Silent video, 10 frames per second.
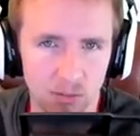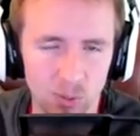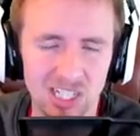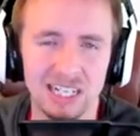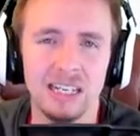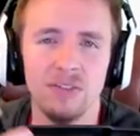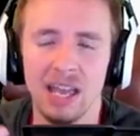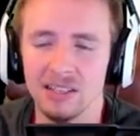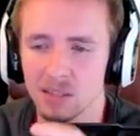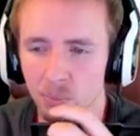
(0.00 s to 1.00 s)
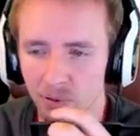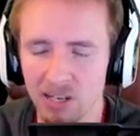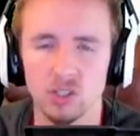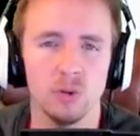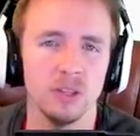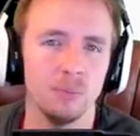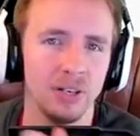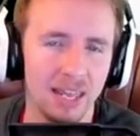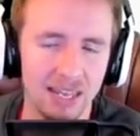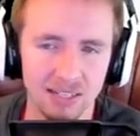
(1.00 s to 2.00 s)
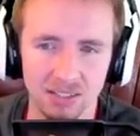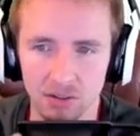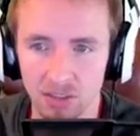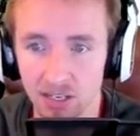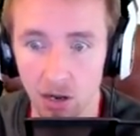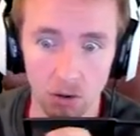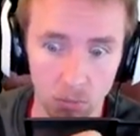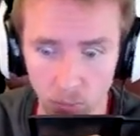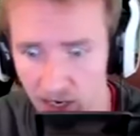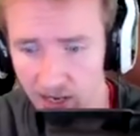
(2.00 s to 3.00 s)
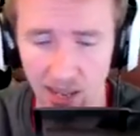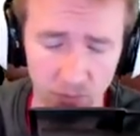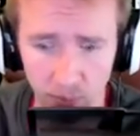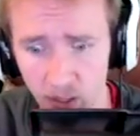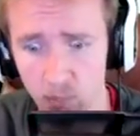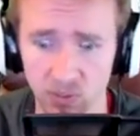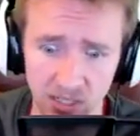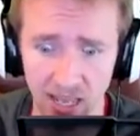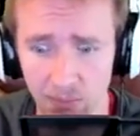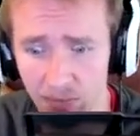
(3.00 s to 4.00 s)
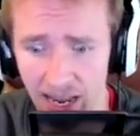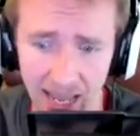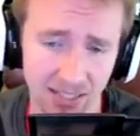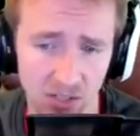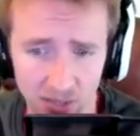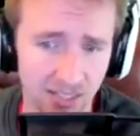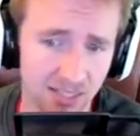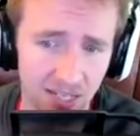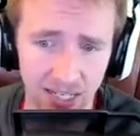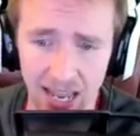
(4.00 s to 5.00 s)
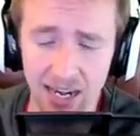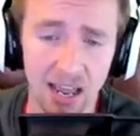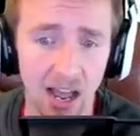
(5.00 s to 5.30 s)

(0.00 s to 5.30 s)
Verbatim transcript: which alleviates the pressure on the player to think, oh, will I ever be able to get my hands on this thing again?